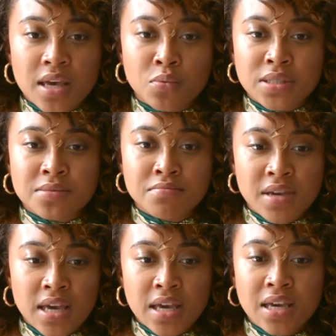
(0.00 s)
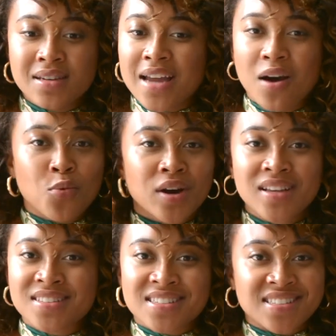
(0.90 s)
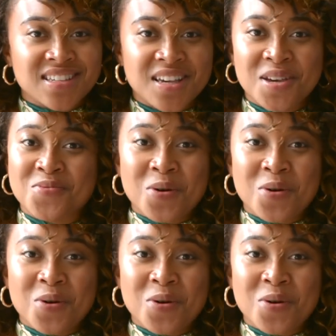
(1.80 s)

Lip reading: It was me not wanting to see